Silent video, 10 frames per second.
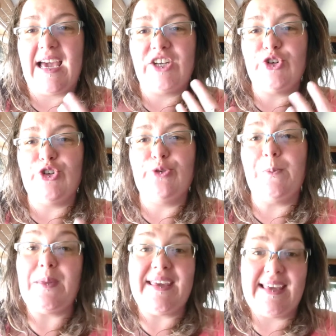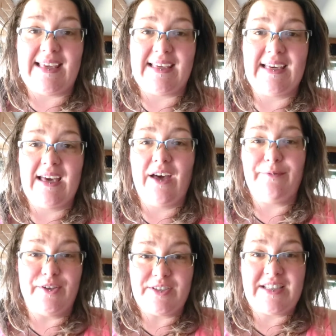a new being of
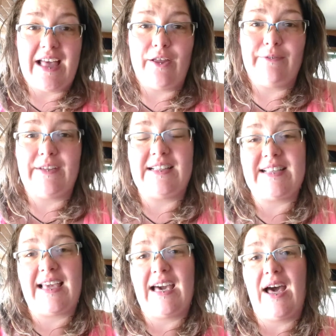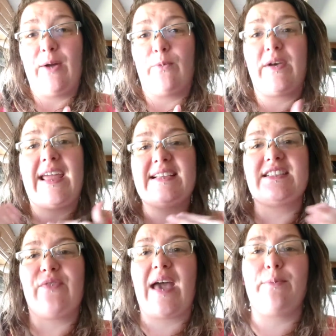yourself. It's like a
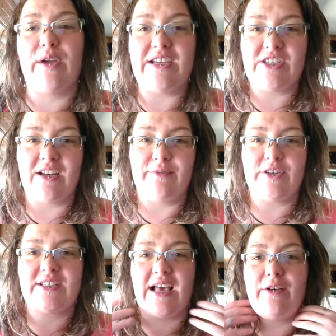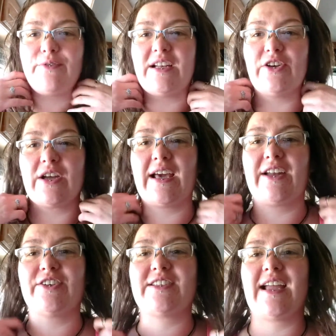raised vibration of yourself. And you're going to
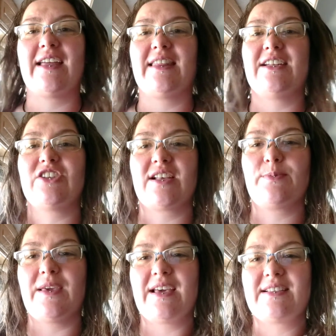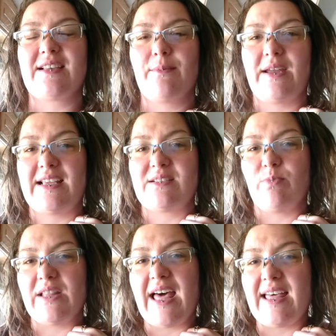understand that just because somebody's
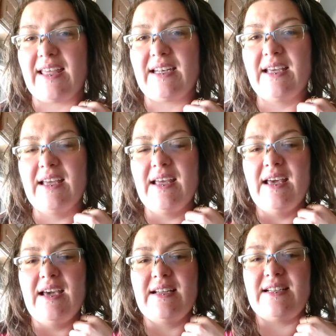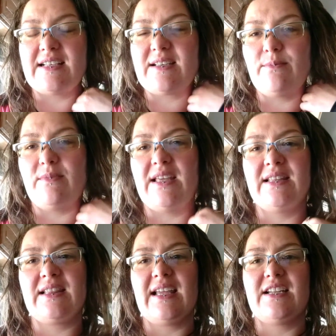blood doesn't mean
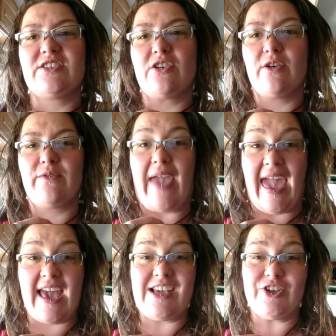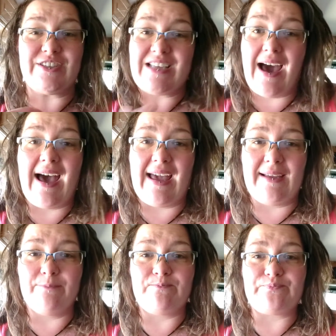that they deserve A, your
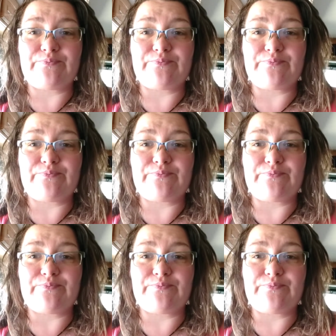time,